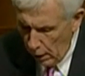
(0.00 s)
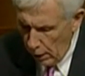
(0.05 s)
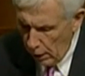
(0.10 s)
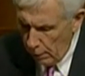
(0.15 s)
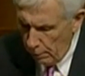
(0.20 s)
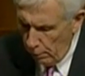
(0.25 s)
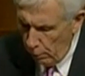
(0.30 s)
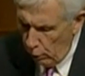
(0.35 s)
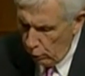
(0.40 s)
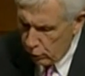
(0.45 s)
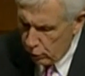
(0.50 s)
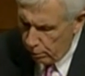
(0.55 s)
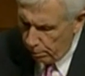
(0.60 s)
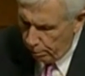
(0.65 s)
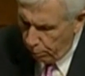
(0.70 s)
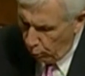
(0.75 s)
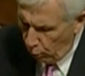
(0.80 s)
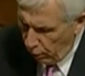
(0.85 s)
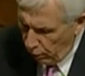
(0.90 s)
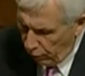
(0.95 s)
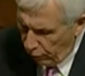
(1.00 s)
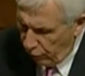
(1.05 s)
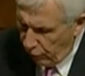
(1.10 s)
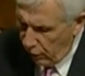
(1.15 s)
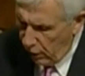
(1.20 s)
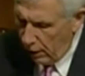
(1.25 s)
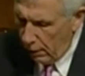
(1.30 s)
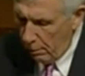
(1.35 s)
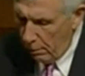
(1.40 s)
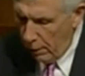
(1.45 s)
The most important
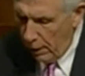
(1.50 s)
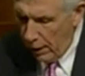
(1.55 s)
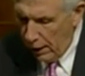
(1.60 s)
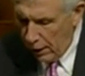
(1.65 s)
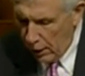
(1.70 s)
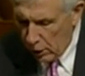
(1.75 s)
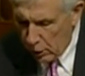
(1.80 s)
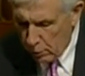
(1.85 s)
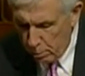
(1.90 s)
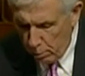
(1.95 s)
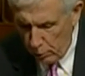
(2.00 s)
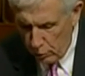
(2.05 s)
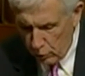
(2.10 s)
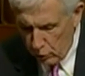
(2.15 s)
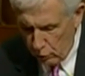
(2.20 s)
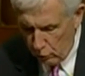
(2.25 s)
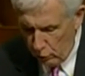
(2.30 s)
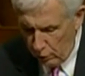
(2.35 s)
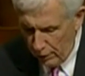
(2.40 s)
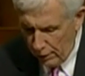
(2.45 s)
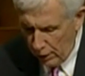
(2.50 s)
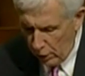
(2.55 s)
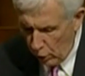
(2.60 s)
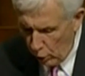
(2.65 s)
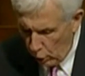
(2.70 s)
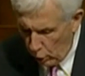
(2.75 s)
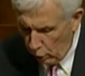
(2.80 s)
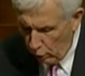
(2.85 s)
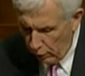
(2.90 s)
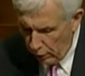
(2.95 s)
thing, and many experts agree, that
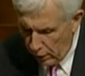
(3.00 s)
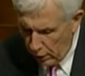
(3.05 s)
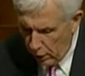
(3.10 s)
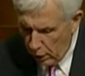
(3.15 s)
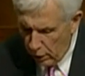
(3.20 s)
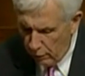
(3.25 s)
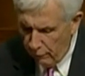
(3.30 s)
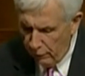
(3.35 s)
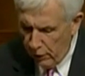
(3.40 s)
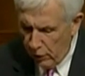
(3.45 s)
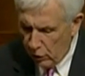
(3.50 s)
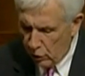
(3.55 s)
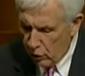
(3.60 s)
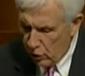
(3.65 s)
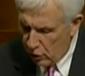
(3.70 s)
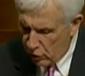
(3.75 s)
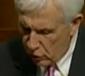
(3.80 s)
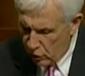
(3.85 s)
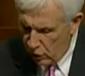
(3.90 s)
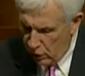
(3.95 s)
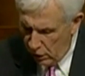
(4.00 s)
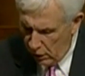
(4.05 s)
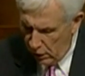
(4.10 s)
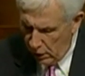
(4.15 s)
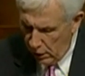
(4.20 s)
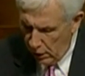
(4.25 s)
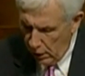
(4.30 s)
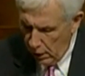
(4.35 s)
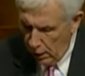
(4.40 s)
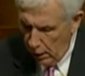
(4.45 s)
early intervention is
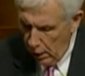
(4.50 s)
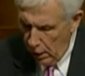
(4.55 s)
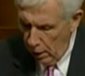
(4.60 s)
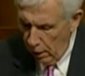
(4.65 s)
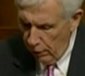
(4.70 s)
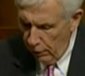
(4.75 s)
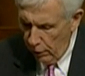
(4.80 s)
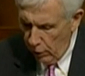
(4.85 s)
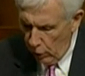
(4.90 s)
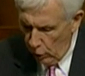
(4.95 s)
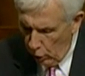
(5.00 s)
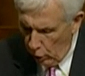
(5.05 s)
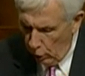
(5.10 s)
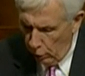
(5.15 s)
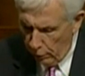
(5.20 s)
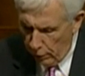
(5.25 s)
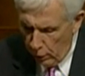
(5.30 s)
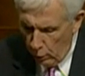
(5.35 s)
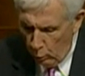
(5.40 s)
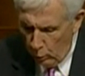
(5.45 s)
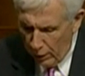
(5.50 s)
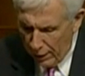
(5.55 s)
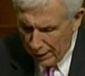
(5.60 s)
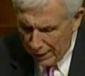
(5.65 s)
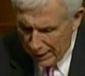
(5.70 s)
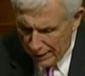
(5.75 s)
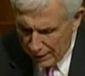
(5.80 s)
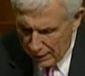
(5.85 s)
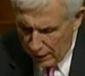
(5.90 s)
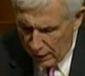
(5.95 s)
key. The earlier we
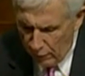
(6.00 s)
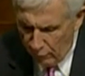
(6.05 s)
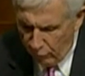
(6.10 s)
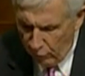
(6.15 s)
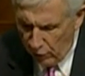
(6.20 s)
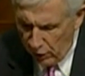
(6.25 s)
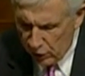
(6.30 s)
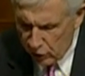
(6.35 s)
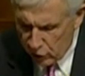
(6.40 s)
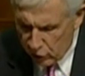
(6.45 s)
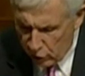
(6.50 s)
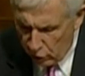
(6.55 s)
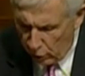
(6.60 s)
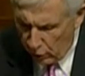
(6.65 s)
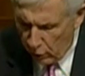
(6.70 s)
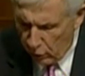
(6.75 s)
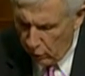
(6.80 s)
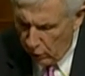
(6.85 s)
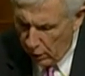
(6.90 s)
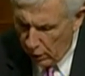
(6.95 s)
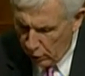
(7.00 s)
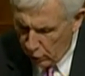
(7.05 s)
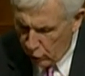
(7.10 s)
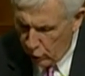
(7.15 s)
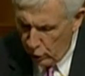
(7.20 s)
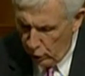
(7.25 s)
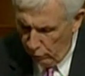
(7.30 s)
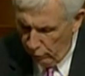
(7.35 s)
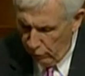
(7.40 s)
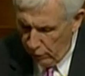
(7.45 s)
can identify stuttering in our
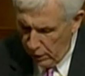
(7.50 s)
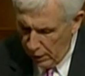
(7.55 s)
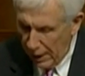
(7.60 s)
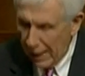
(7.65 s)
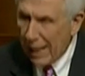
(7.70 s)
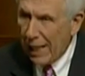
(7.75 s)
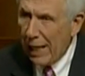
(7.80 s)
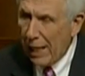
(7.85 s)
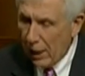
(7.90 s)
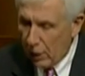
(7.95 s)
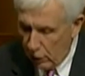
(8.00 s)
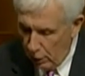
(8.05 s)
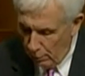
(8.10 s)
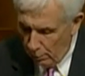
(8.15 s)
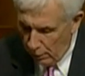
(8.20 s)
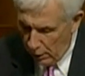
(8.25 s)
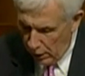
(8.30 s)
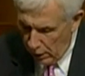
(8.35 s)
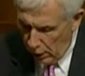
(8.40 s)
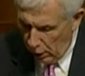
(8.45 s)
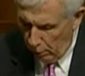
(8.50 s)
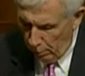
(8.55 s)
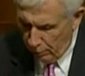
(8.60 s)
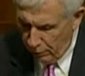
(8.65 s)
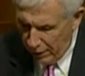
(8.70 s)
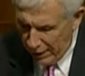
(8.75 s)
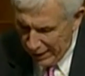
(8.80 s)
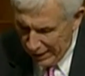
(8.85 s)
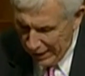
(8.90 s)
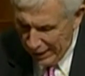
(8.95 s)
children and get them the help
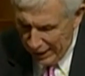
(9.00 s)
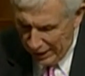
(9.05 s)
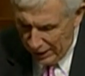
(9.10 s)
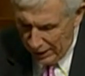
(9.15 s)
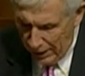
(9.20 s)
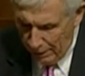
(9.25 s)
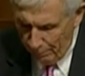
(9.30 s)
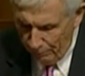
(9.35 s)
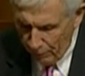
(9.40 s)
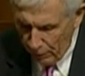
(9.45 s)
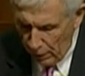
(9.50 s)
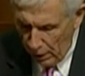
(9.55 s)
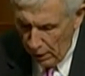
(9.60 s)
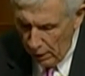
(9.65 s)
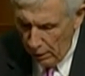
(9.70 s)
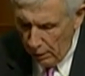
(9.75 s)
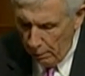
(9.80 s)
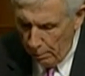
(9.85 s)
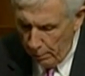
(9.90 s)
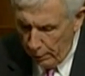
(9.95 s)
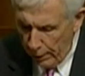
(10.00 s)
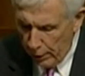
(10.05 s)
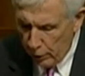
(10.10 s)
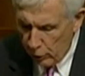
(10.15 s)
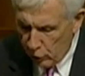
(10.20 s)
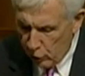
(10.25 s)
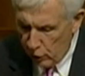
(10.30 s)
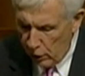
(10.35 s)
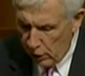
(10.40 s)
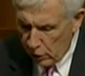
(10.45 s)
they need, the
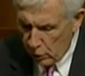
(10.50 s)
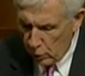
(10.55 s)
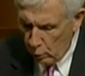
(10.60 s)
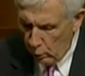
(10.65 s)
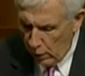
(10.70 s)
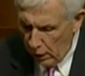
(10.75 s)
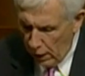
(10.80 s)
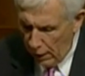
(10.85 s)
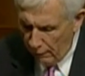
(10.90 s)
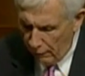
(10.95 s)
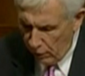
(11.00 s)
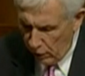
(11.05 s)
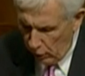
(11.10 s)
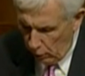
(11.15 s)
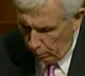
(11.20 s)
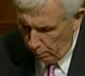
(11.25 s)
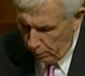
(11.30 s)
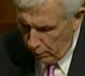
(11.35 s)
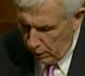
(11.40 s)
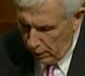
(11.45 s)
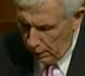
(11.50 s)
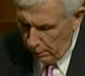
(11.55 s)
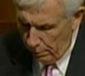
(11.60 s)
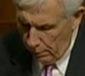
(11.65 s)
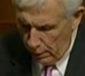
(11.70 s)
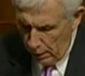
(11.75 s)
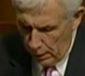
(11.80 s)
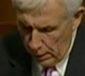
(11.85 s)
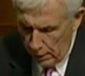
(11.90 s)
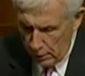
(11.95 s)
better chance do we have of helping
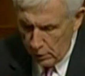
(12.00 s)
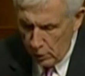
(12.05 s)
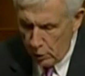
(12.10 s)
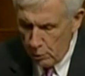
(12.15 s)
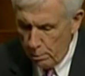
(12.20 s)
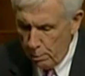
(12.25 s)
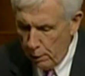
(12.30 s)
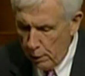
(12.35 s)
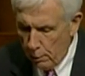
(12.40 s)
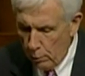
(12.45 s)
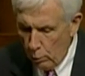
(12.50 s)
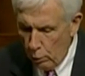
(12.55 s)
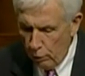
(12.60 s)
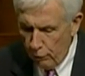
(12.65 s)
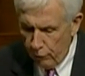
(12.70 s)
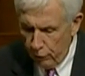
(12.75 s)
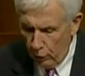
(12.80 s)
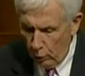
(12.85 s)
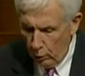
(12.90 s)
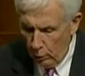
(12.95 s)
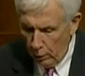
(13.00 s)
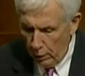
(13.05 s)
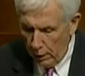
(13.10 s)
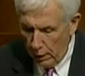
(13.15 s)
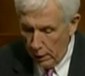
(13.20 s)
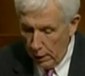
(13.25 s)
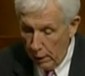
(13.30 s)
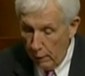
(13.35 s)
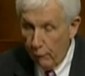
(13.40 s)
them to speak more fluently.